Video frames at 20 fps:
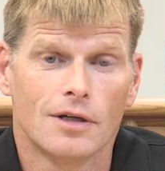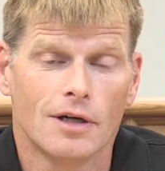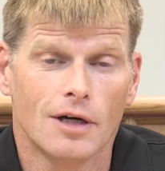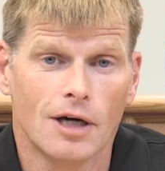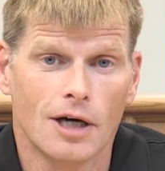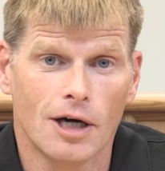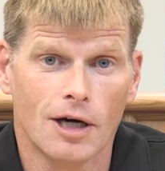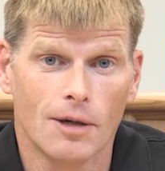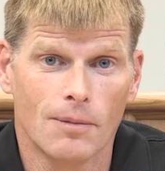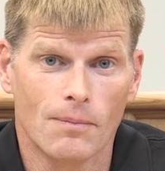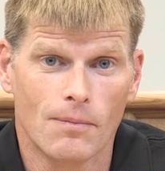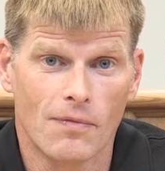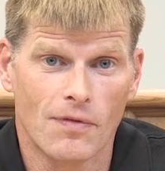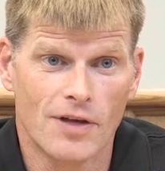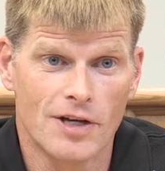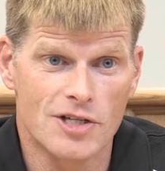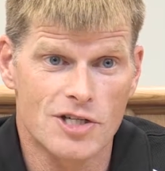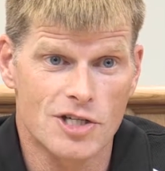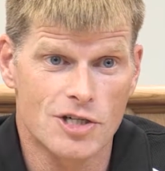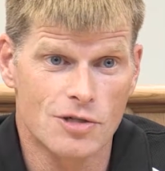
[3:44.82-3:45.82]

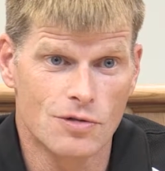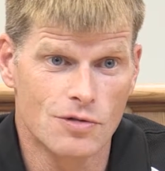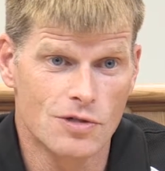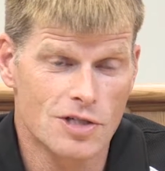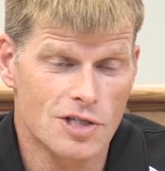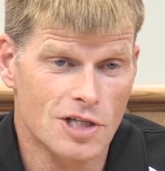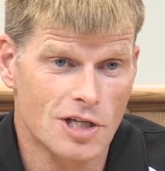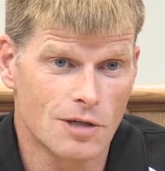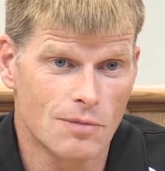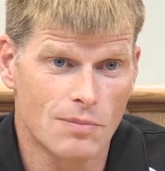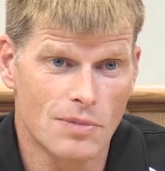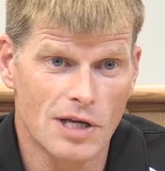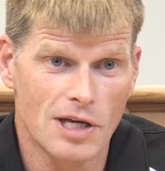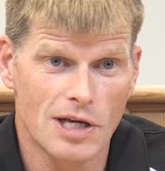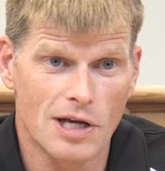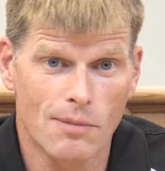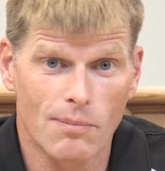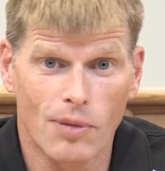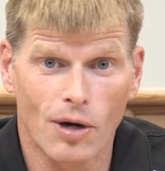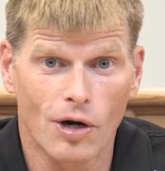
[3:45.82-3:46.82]
that students can
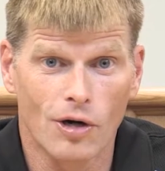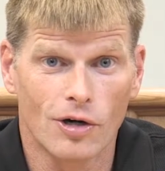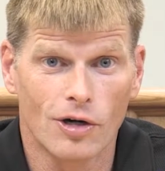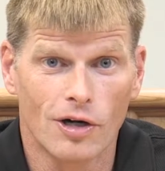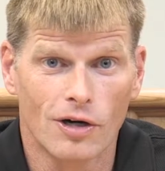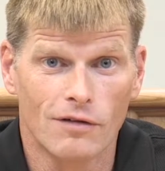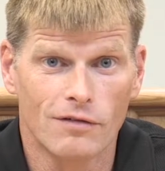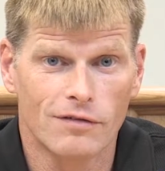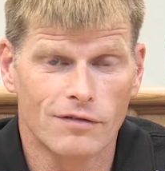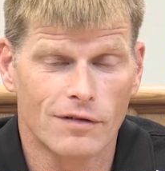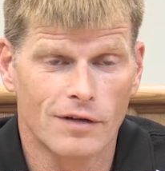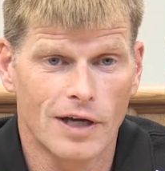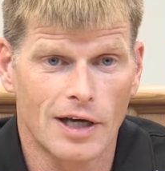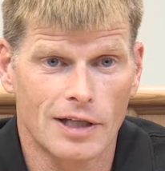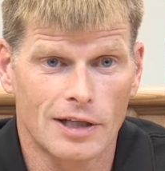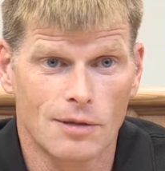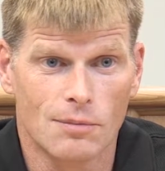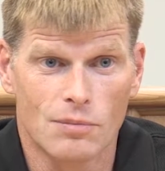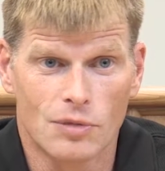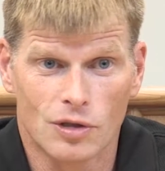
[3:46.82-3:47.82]
be a part of.
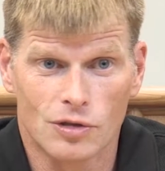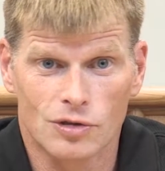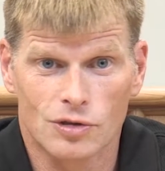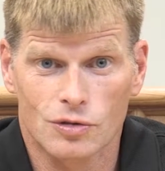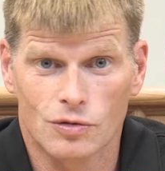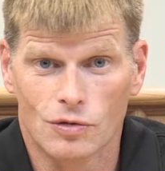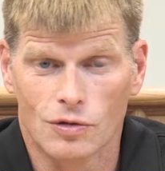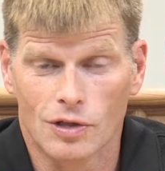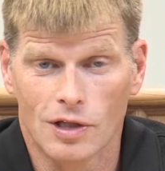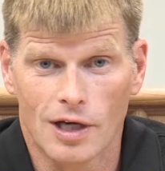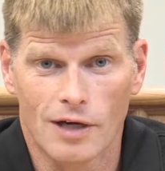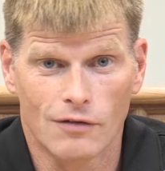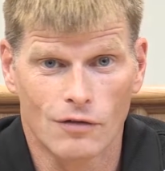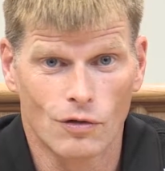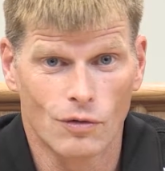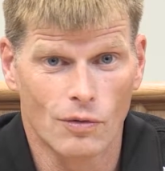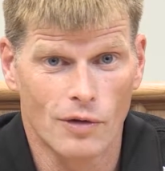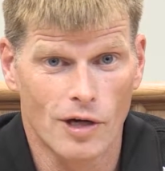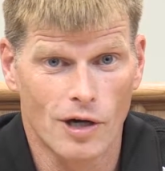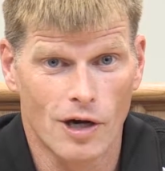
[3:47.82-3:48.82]
At the middle school
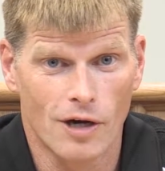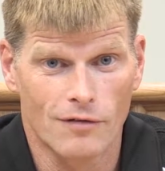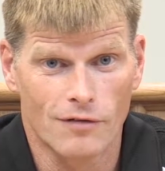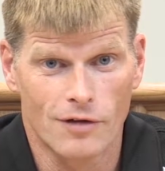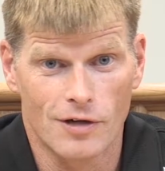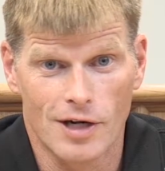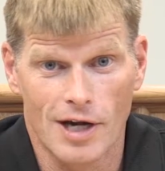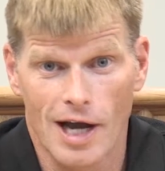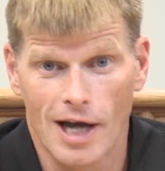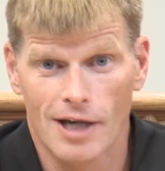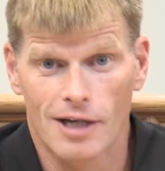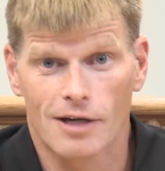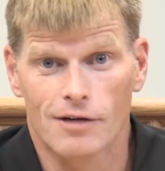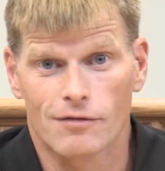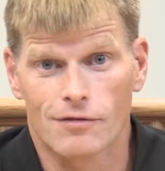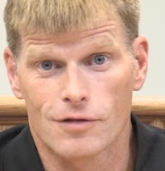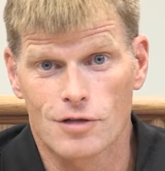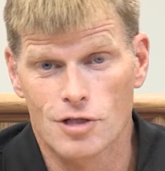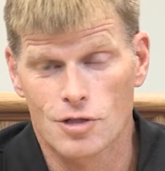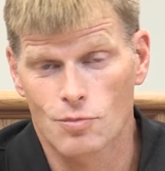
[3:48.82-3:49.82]
level, we offer 9
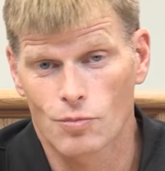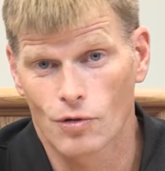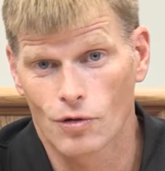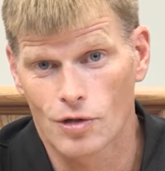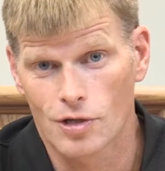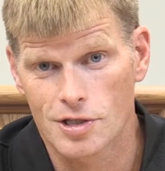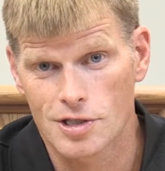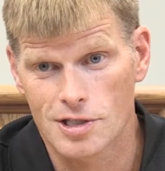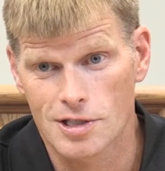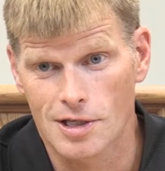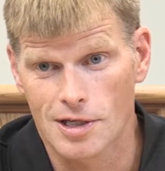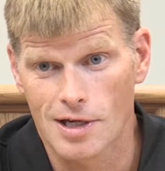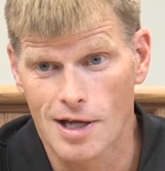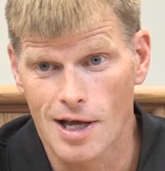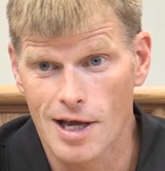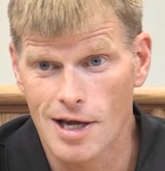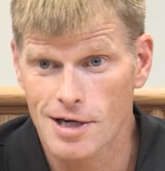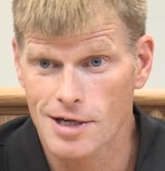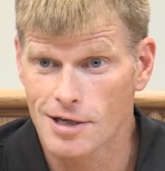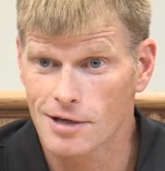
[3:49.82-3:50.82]
different sports and
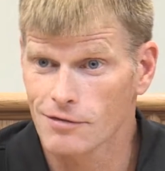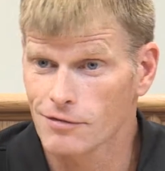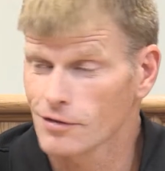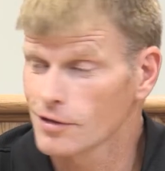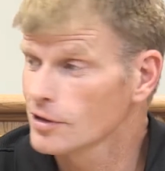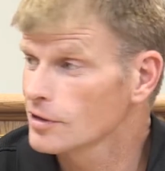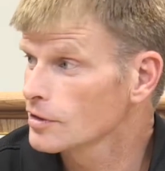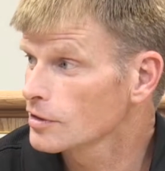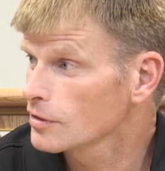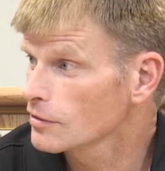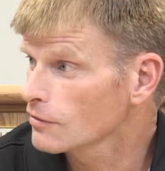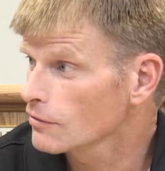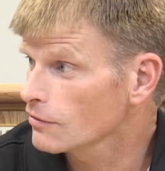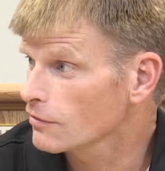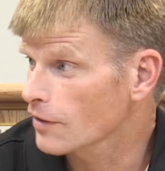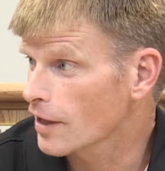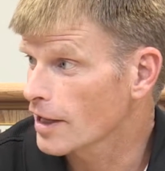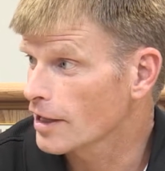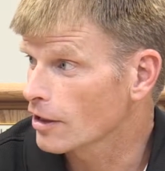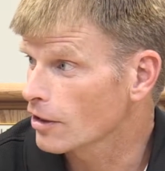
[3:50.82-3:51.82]
8 different
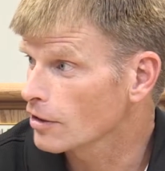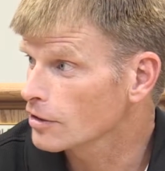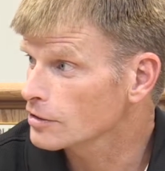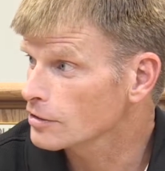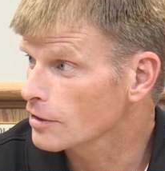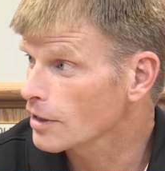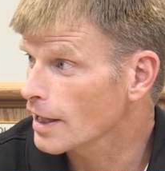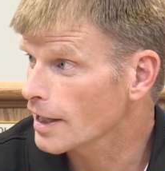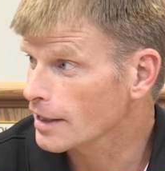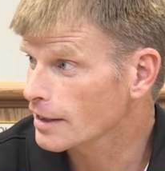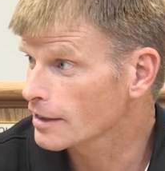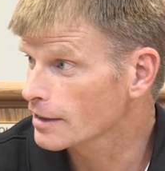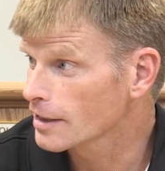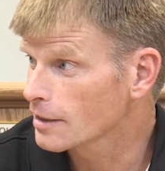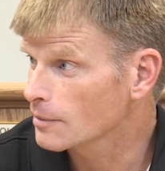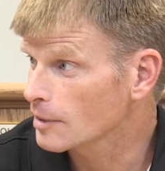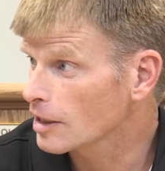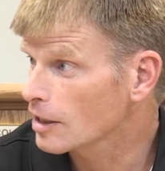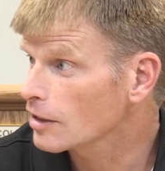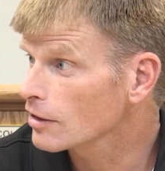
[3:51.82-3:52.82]
fine art or
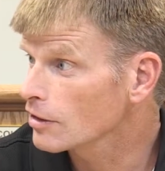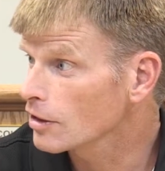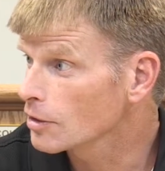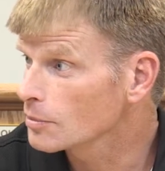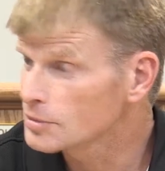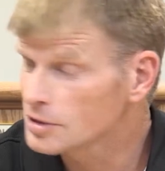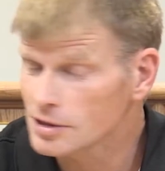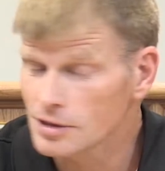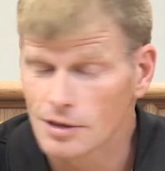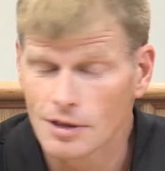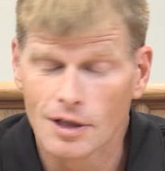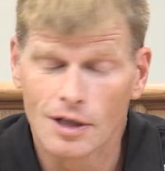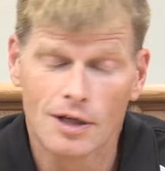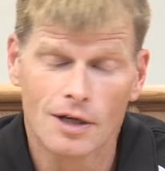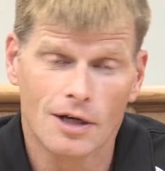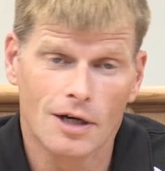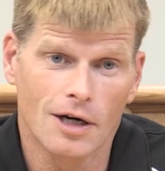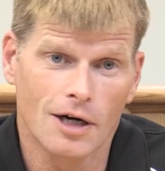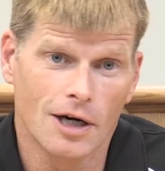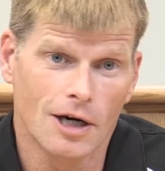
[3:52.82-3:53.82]
academic clubs
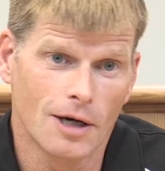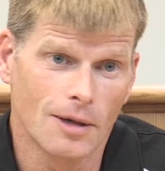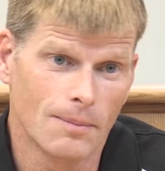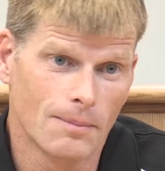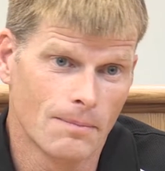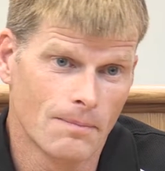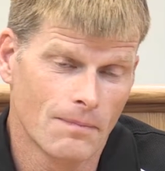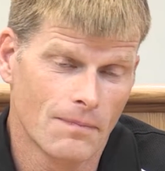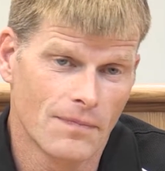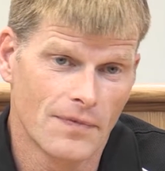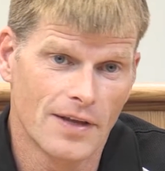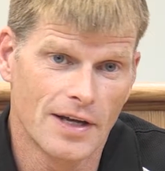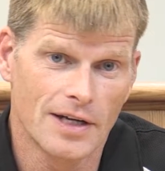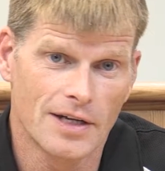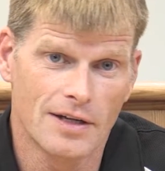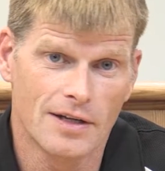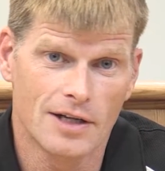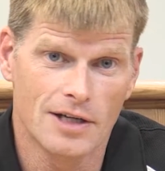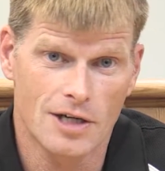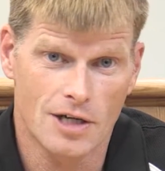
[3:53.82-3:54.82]

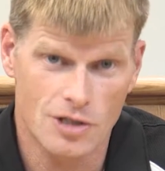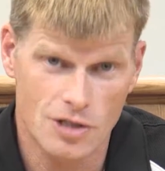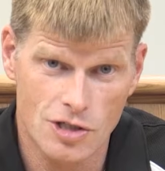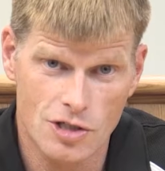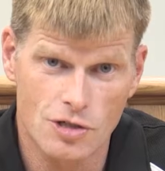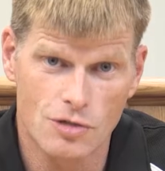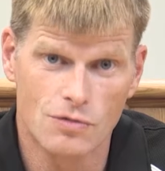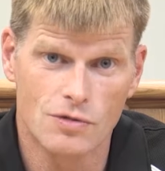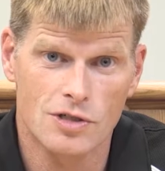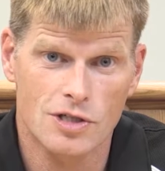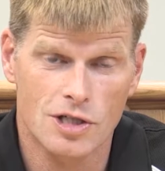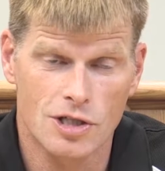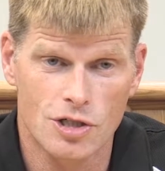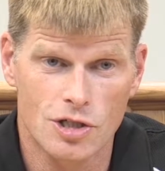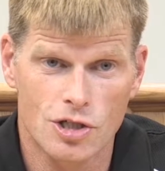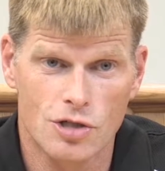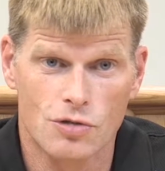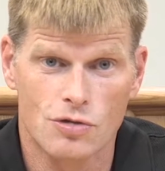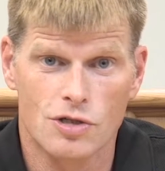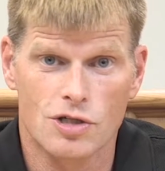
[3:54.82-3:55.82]
that students can
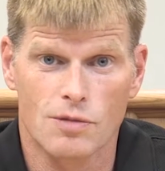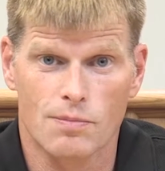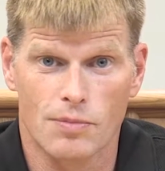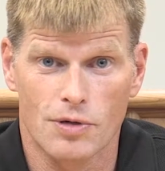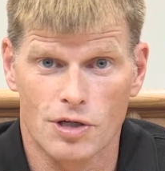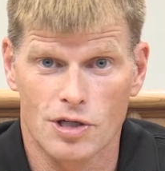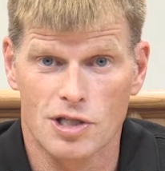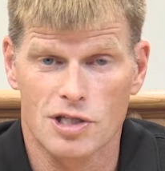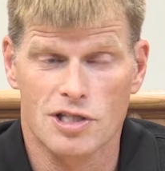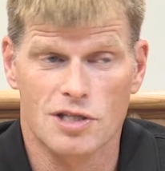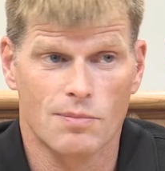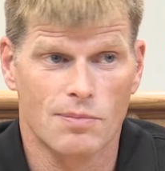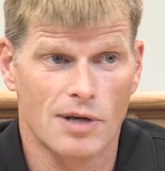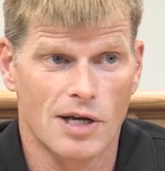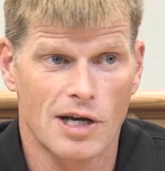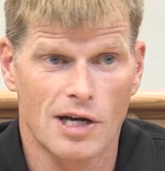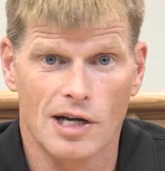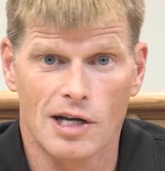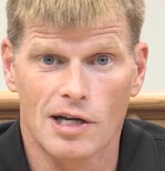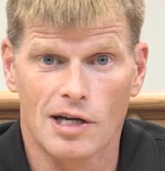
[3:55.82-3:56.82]
choose to
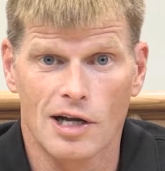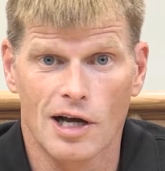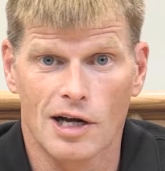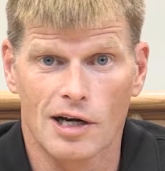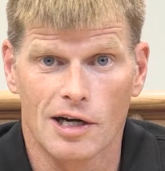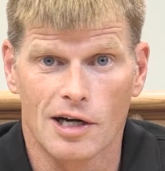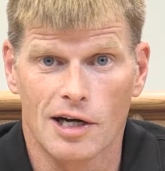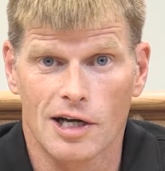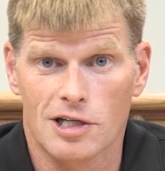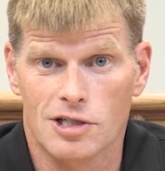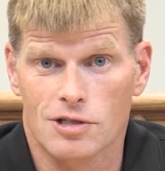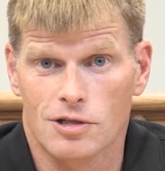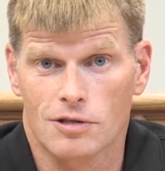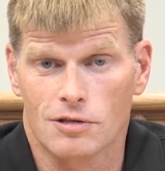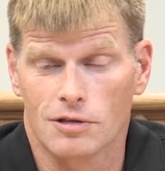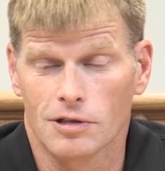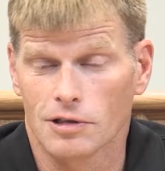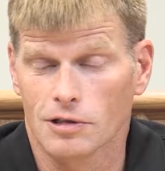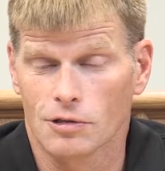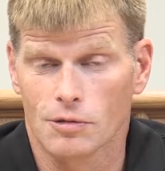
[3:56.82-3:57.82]
participate in on an
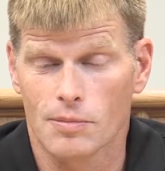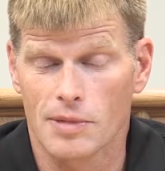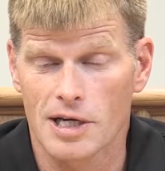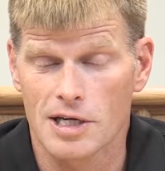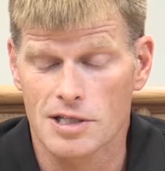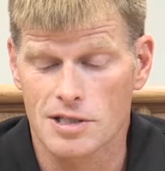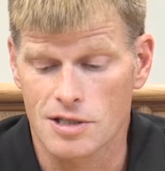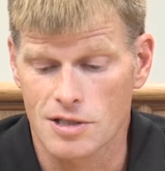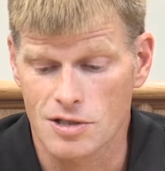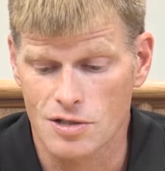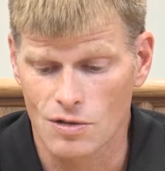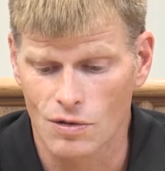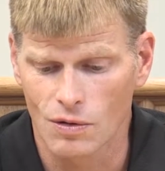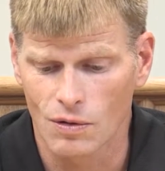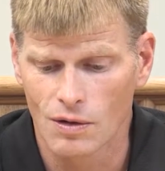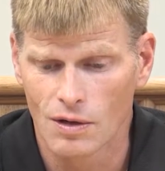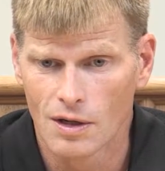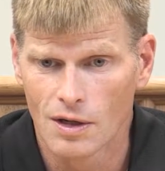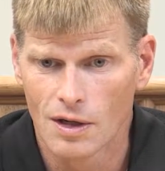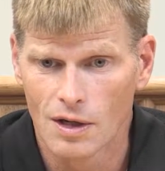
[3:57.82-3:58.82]
extracurricular basis.
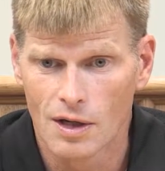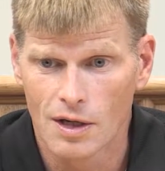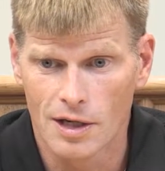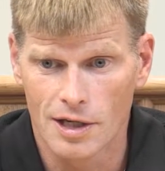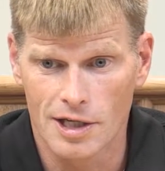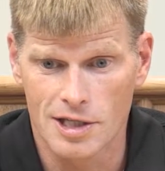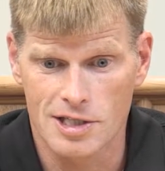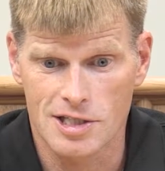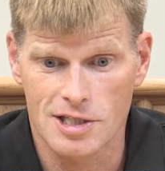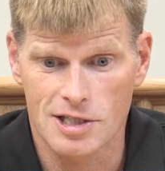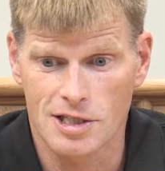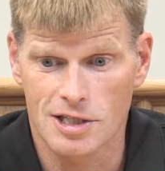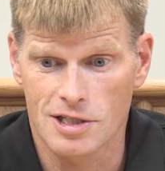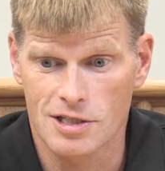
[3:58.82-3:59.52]
So it's